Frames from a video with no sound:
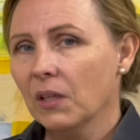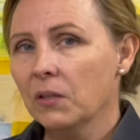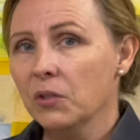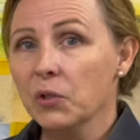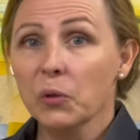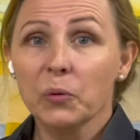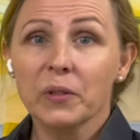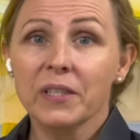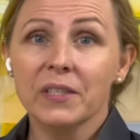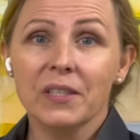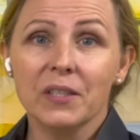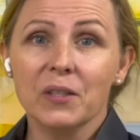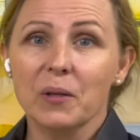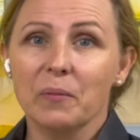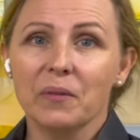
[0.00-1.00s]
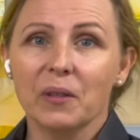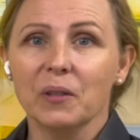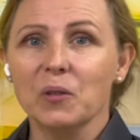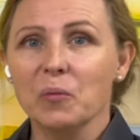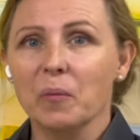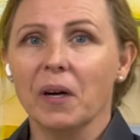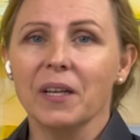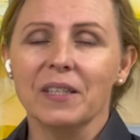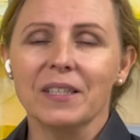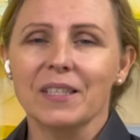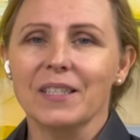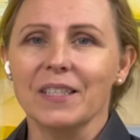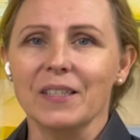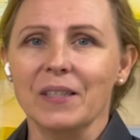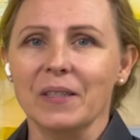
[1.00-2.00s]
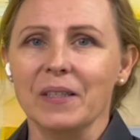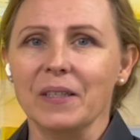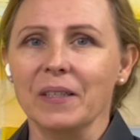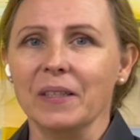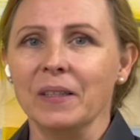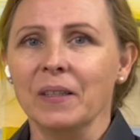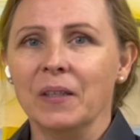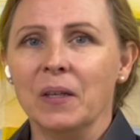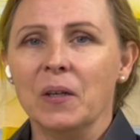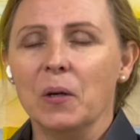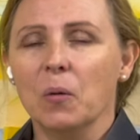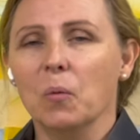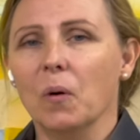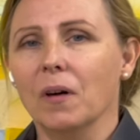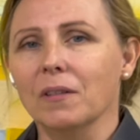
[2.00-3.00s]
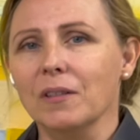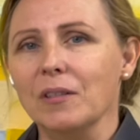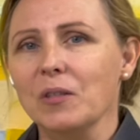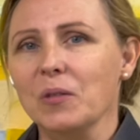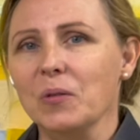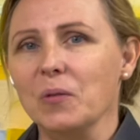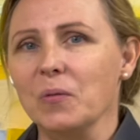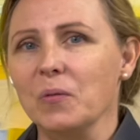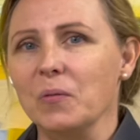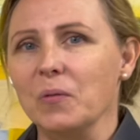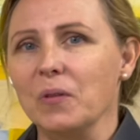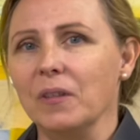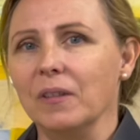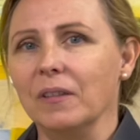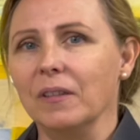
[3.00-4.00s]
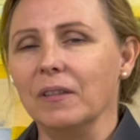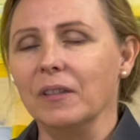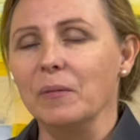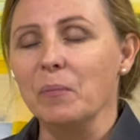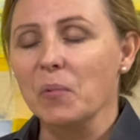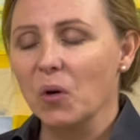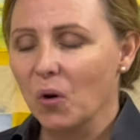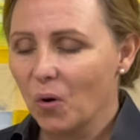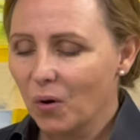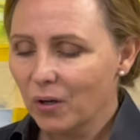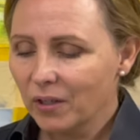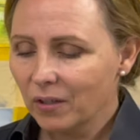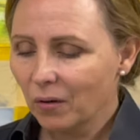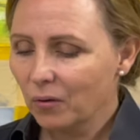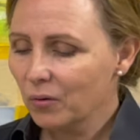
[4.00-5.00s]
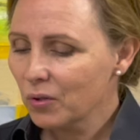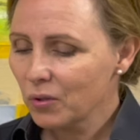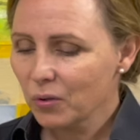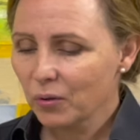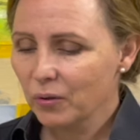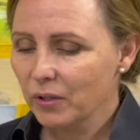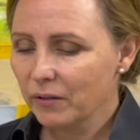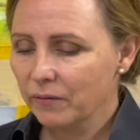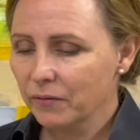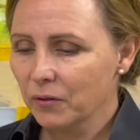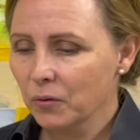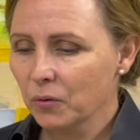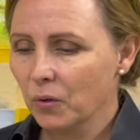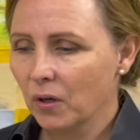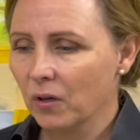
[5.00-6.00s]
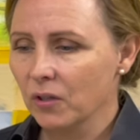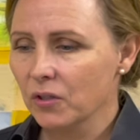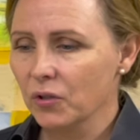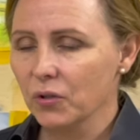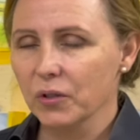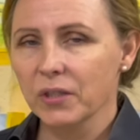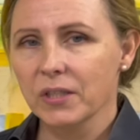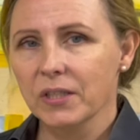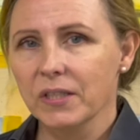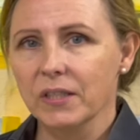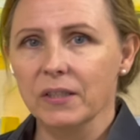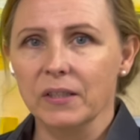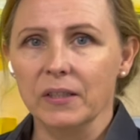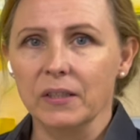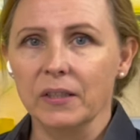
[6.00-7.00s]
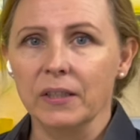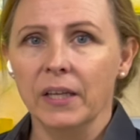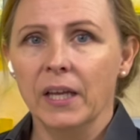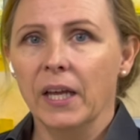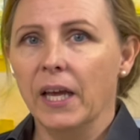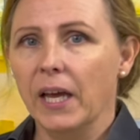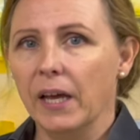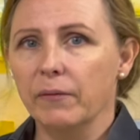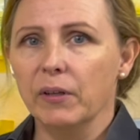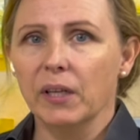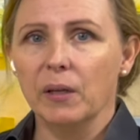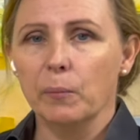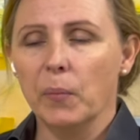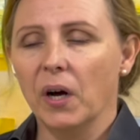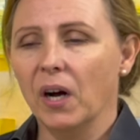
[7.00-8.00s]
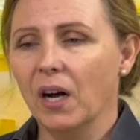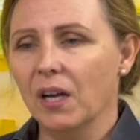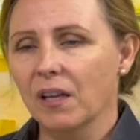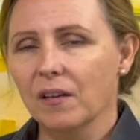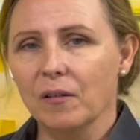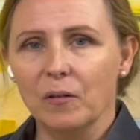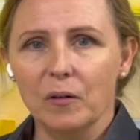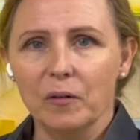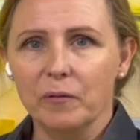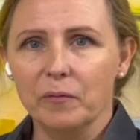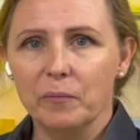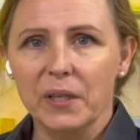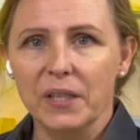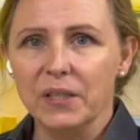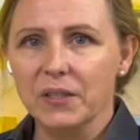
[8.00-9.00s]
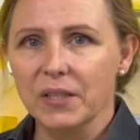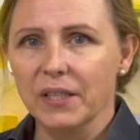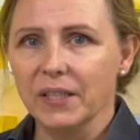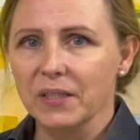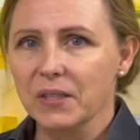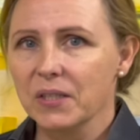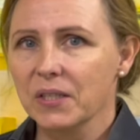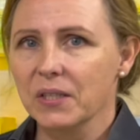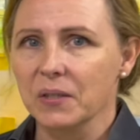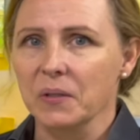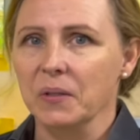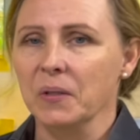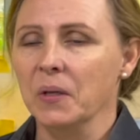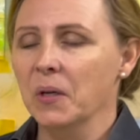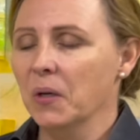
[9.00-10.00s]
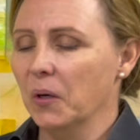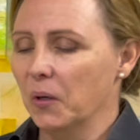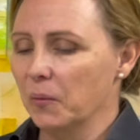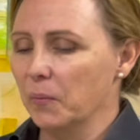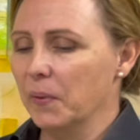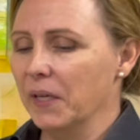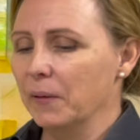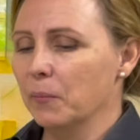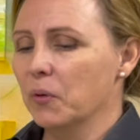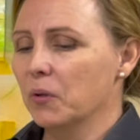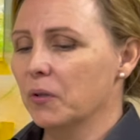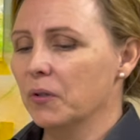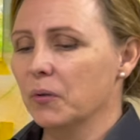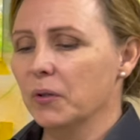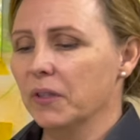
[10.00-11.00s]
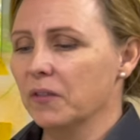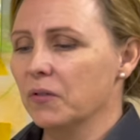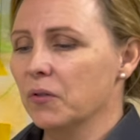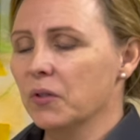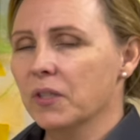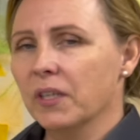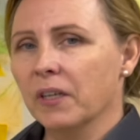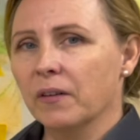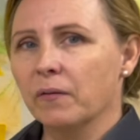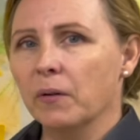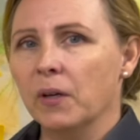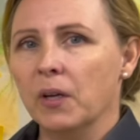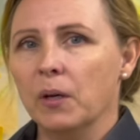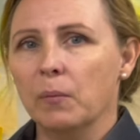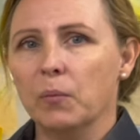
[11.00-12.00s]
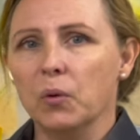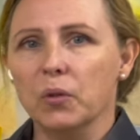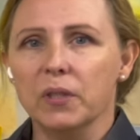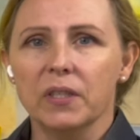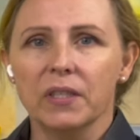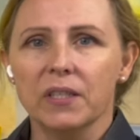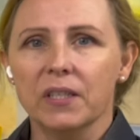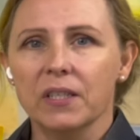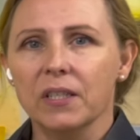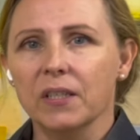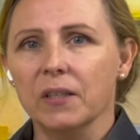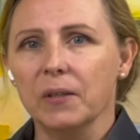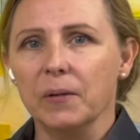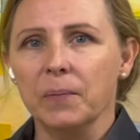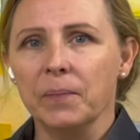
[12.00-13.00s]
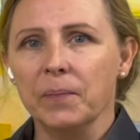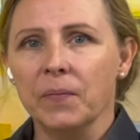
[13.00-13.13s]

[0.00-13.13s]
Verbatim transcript: So this is something you might uh, want to uh, employ. Also, if you are just uh, having a pile of paintings uh, on paper, you can just kind of put this uh,